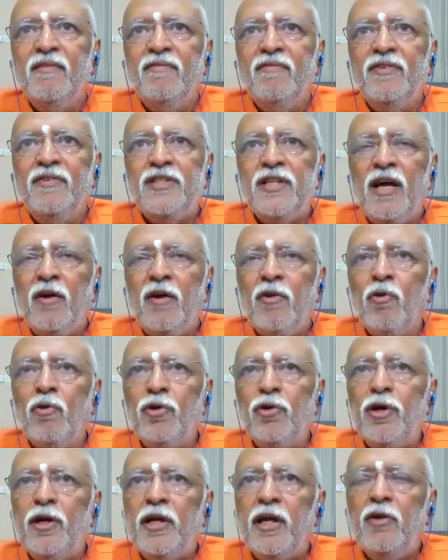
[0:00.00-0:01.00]
which I'm
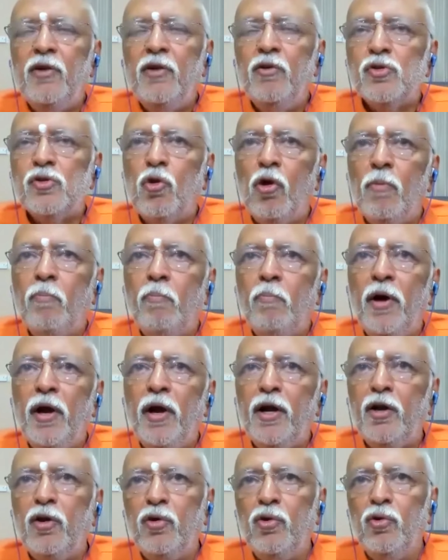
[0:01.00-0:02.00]
going to tell you is called
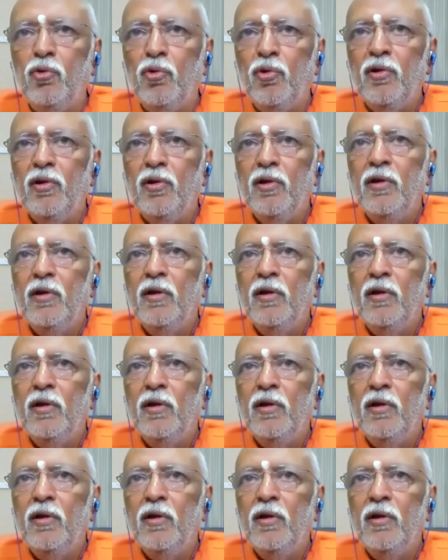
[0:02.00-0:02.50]
perk tool.